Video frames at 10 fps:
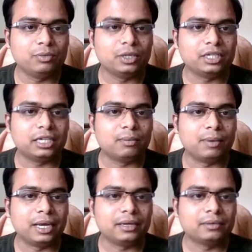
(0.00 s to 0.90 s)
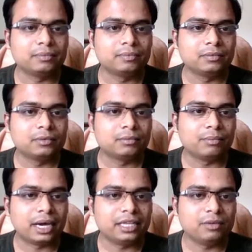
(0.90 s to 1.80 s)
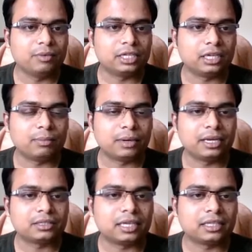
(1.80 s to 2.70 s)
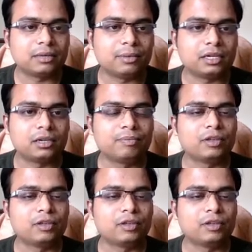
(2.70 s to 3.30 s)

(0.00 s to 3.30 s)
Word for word: the vertical plane is nothing but